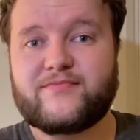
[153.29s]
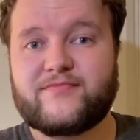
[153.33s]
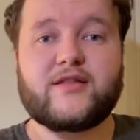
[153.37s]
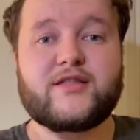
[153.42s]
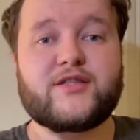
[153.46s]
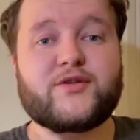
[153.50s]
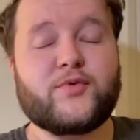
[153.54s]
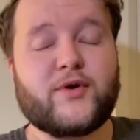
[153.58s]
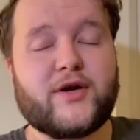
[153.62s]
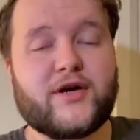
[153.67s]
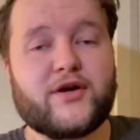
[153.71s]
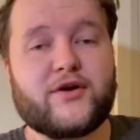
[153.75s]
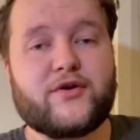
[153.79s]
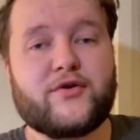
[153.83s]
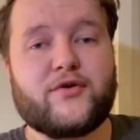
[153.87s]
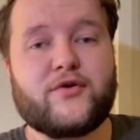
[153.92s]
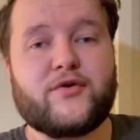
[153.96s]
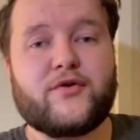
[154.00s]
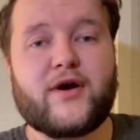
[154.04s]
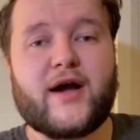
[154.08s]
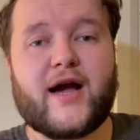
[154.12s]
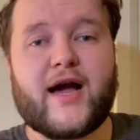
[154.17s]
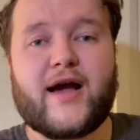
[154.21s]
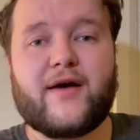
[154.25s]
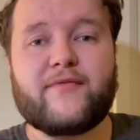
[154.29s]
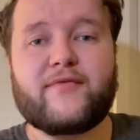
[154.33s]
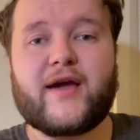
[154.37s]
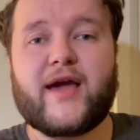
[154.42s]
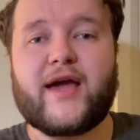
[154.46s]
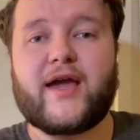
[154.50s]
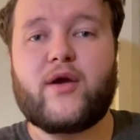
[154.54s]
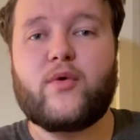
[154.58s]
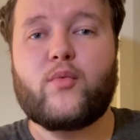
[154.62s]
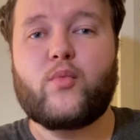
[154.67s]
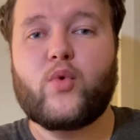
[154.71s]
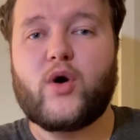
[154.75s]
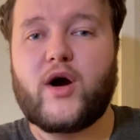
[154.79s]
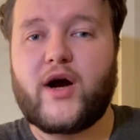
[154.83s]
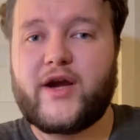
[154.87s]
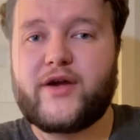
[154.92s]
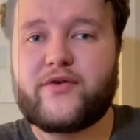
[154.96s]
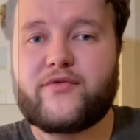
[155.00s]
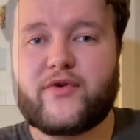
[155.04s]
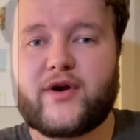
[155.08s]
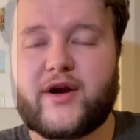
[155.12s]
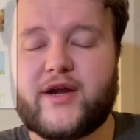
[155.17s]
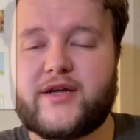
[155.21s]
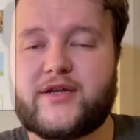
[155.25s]
Twinkl have a
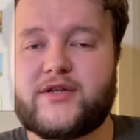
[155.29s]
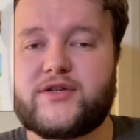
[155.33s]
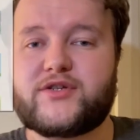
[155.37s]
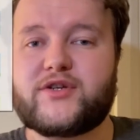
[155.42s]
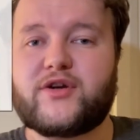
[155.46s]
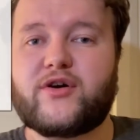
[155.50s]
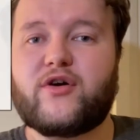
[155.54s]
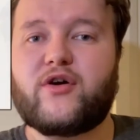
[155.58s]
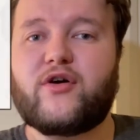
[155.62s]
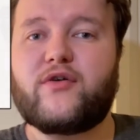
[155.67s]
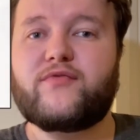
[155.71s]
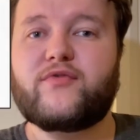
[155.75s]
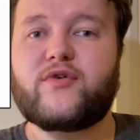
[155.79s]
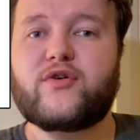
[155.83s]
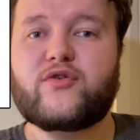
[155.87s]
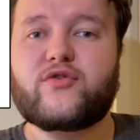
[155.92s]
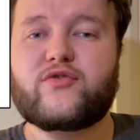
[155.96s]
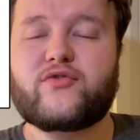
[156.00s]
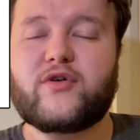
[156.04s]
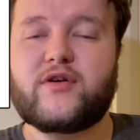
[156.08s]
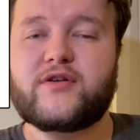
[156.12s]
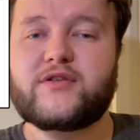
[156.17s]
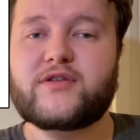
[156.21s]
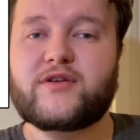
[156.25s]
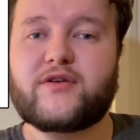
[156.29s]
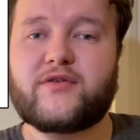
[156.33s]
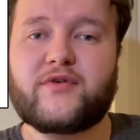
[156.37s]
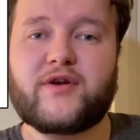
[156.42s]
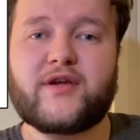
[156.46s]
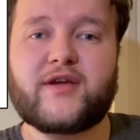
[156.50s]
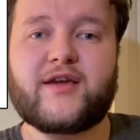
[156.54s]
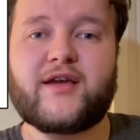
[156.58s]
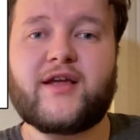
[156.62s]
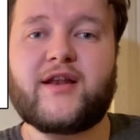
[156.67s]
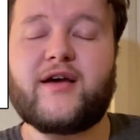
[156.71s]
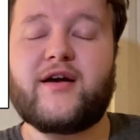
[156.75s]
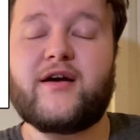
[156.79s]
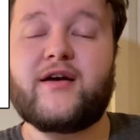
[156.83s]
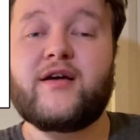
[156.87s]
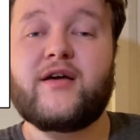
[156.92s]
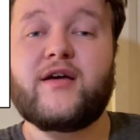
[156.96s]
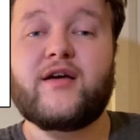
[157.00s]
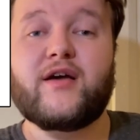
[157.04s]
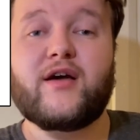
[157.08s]
wide range of cross-curricular